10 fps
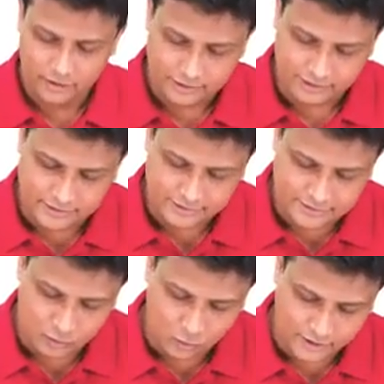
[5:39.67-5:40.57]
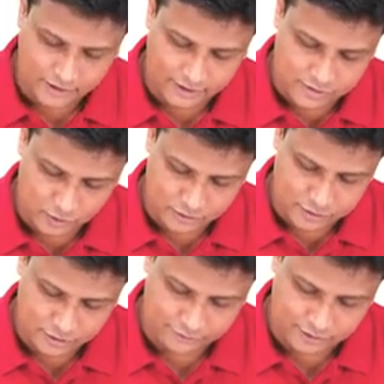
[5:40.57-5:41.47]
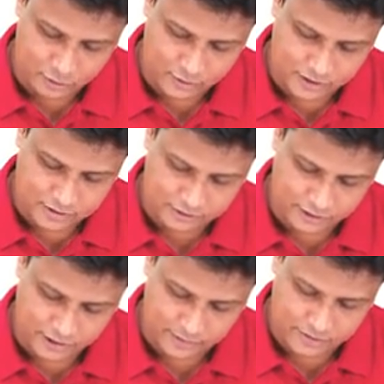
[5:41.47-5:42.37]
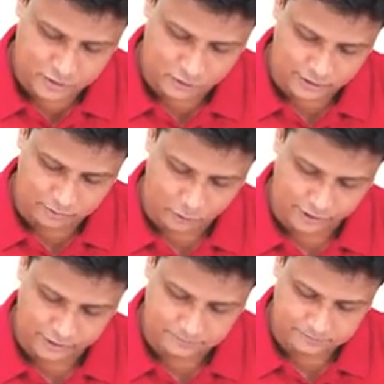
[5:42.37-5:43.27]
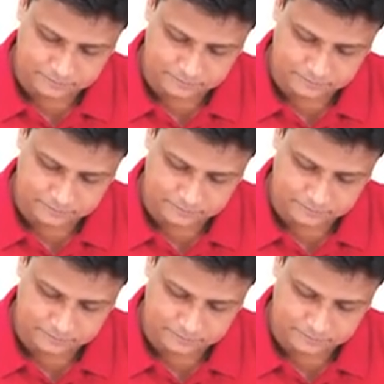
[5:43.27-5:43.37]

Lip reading: That is the reason why it is also referred to as trapezoid body.